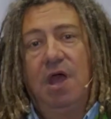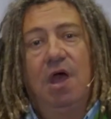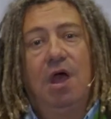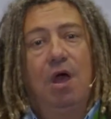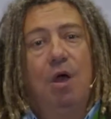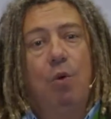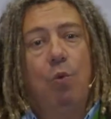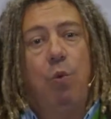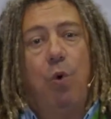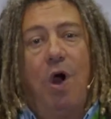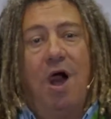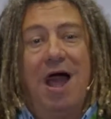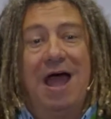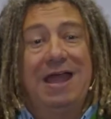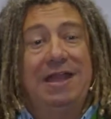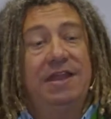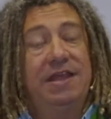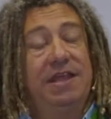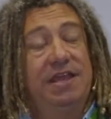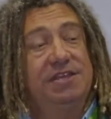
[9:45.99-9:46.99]

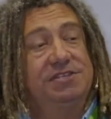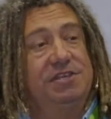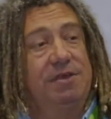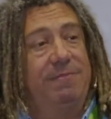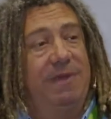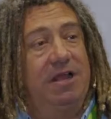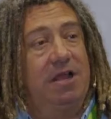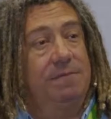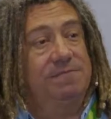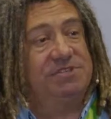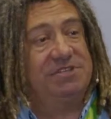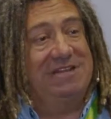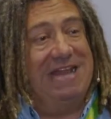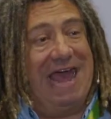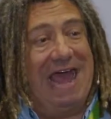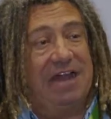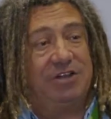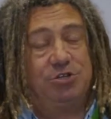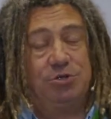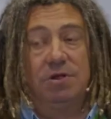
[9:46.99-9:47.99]
One is it becomes
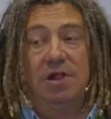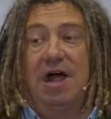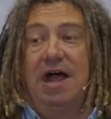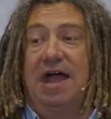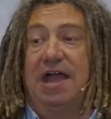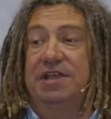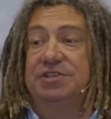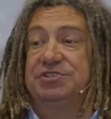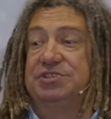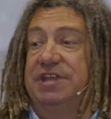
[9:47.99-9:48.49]
naturalized